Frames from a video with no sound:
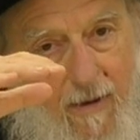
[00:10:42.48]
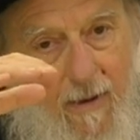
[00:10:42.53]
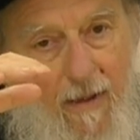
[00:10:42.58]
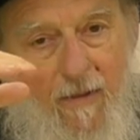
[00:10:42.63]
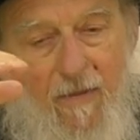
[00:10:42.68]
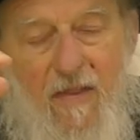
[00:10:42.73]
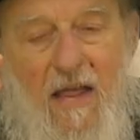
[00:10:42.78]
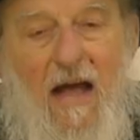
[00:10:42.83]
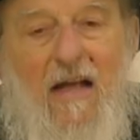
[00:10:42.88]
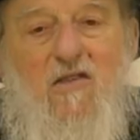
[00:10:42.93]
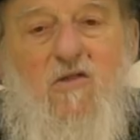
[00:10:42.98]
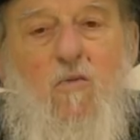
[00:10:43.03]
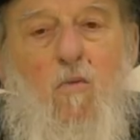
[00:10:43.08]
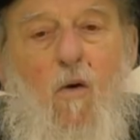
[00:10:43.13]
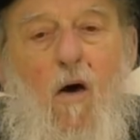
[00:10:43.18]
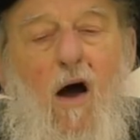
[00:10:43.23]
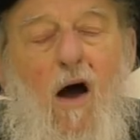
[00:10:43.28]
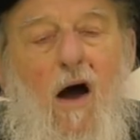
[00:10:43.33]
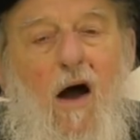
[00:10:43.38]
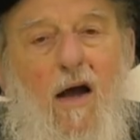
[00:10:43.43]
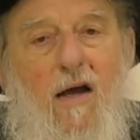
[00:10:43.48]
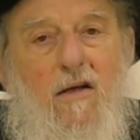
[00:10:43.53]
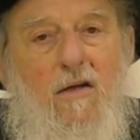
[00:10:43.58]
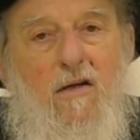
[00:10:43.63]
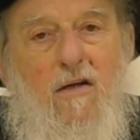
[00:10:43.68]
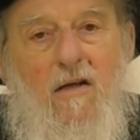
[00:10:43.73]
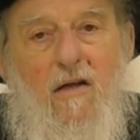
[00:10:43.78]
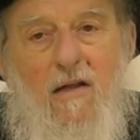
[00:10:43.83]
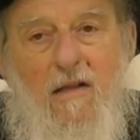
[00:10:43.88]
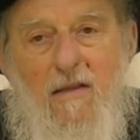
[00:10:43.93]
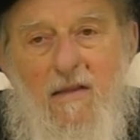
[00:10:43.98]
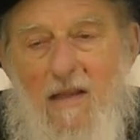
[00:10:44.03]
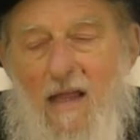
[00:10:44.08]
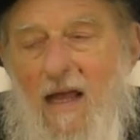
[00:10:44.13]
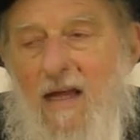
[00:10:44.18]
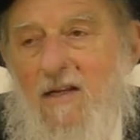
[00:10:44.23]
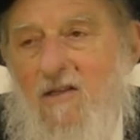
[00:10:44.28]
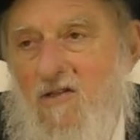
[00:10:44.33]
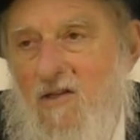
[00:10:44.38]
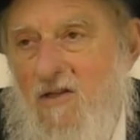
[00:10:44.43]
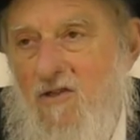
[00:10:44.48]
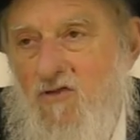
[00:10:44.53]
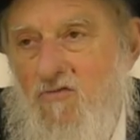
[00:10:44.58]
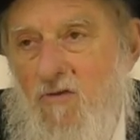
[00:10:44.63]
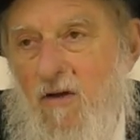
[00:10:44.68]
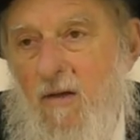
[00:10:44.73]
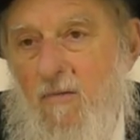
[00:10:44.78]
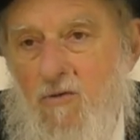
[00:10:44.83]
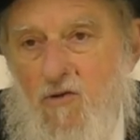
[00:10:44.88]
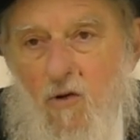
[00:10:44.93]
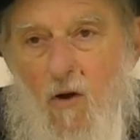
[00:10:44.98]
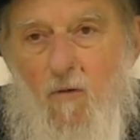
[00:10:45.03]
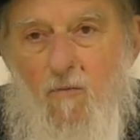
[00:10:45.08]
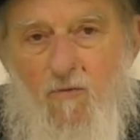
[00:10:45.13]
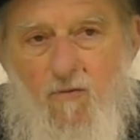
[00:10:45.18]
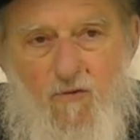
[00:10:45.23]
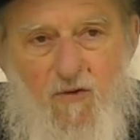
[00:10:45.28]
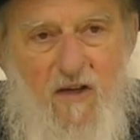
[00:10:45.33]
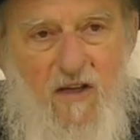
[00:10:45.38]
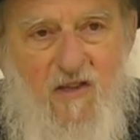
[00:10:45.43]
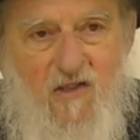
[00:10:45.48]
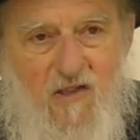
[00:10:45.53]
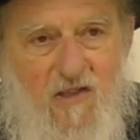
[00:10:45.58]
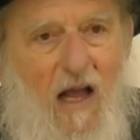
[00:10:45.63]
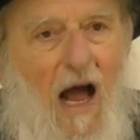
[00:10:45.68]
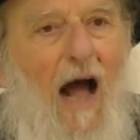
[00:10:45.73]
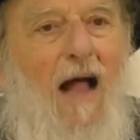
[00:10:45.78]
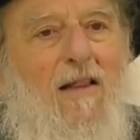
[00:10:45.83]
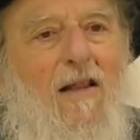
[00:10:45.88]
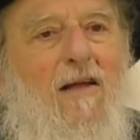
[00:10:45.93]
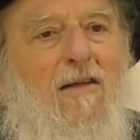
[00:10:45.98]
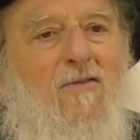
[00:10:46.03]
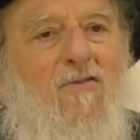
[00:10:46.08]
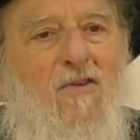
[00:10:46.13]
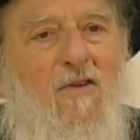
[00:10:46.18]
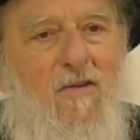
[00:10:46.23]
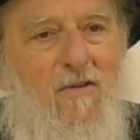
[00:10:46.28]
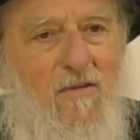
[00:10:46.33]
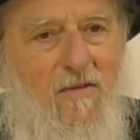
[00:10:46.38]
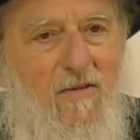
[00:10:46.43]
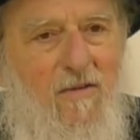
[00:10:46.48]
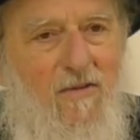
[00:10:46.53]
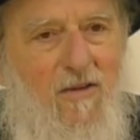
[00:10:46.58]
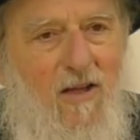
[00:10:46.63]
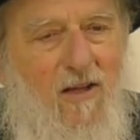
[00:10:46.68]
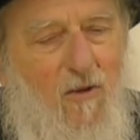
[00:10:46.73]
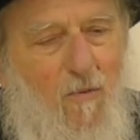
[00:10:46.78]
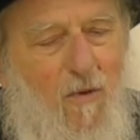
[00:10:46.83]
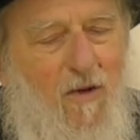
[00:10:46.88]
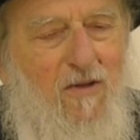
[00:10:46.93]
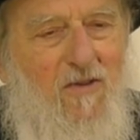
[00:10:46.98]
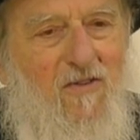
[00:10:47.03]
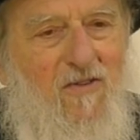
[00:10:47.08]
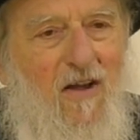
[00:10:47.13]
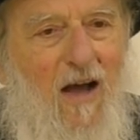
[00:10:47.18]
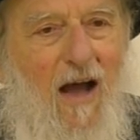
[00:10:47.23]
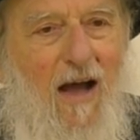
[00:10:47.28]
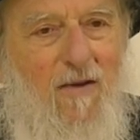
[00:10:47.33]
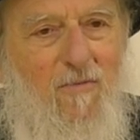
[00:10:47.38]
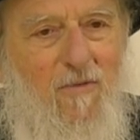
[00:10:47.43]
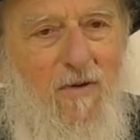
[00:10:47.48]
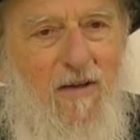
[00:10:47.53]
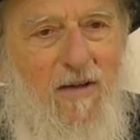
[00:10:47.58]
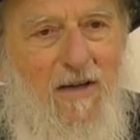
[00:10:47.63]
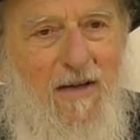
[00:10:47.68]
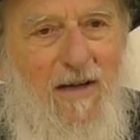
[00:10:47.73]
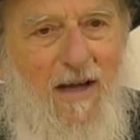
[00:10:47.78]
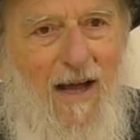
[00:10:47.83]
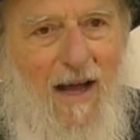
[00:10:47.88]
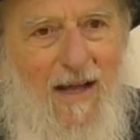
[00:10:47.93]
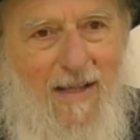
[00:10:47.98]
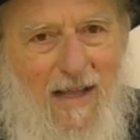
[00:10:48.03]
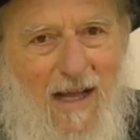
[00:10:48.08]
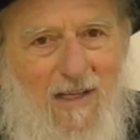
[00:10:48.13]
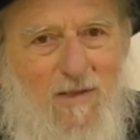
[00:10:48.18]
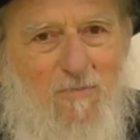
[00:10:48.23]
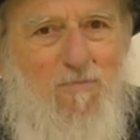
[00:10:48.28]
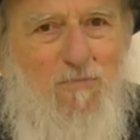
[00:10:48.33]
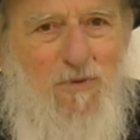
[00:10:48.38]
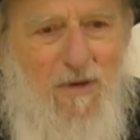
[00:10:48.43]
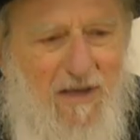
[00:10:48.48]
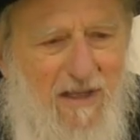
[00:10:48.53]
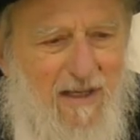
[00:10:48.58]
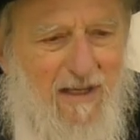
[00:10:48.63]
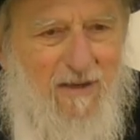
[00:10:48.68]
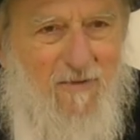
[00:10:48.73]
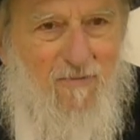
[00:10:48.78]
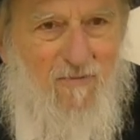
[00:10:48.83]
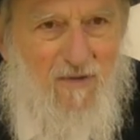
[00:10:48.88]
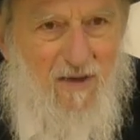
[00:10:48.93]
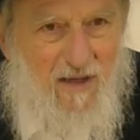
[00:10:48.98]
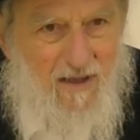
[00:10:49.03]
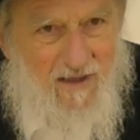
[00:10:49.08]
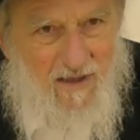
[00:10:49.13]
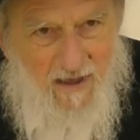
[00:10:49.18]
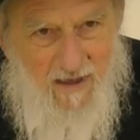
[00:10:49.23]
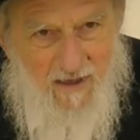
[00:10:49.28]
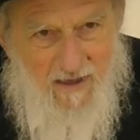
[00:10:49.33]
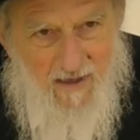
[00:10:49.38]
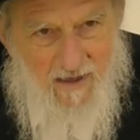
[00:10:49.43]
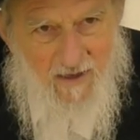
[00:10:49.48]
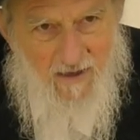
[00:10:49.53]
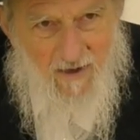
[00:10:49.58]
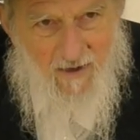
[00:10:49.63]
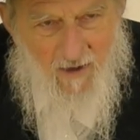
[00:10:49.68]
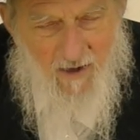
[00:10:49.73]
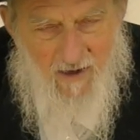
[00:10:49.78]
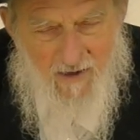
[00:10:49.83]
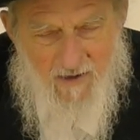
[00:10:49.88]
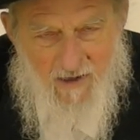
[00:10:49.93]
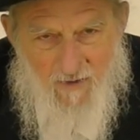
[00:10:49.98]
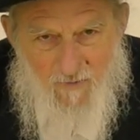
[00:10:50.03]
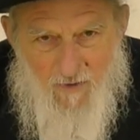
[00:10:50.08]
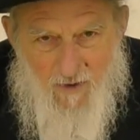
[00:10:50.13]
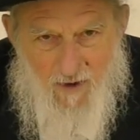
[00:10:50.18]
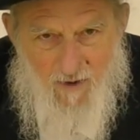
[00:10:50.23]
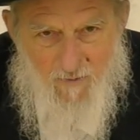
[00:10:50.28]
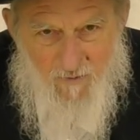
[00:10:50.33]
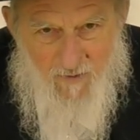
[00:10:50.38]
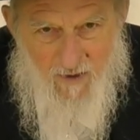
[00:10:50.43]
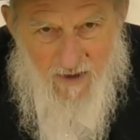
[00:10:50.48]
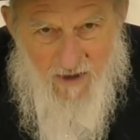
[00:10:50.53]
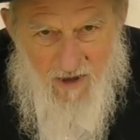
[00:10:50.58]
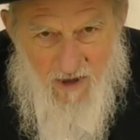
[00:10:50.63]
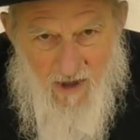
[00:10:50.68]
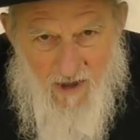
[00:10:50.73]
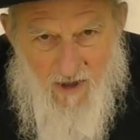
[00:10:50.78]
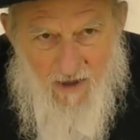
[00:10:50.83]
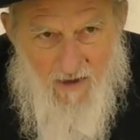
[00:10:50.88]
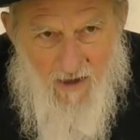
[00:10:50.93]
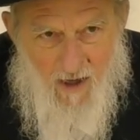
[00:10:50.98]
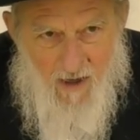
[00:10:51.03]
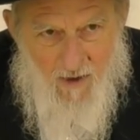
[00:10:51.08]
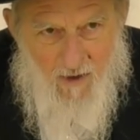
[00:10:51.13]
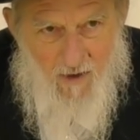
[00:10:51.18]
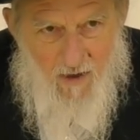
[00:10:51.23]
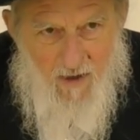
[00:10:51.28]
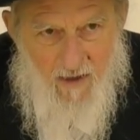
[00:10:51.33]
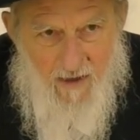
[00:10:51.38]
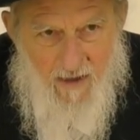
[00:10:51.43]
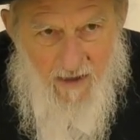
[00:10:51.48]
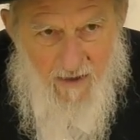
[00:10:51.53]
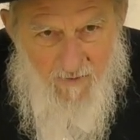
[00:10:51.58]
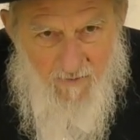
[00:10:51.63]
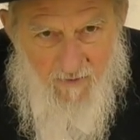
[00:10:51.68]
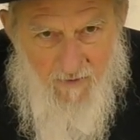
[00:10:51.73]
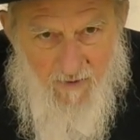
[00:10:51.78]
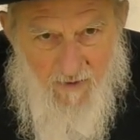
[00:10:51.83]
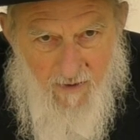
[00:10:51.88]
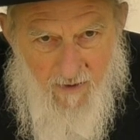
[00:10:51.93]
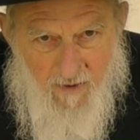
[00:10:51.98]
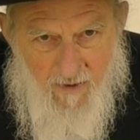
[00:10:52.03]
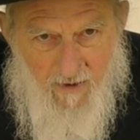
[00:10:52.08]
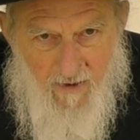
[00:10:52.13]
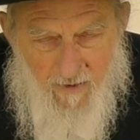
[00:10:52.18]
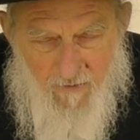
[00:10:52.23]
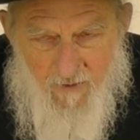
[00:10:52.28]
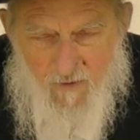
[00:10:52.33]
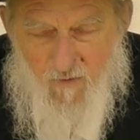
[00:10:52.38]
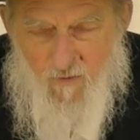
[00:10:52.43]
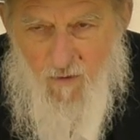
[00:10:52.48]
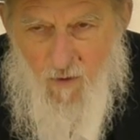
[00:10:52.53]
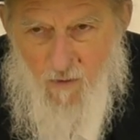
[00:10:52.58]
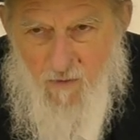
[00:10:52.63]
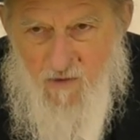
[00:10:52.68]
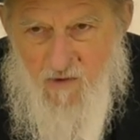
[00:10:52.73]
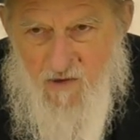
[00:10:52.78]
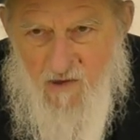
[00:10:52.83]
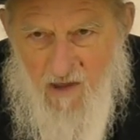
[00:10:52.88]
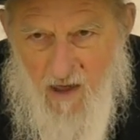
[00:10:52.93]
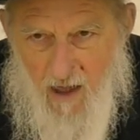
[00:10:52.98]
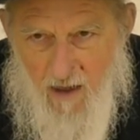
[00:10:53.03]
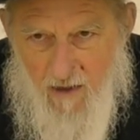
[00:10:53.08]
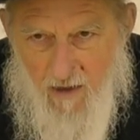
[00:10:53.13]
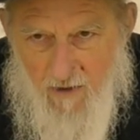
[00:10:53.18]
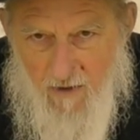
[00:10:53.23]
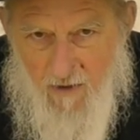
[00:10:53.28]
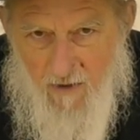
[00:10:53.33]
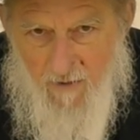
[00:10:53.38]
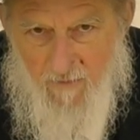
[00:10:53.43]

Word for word: And that's why lakes and streams don't freeze solid in the wintertime. And that's pretty convenient because if you're a fish, you're not going to live if it's frozen solid.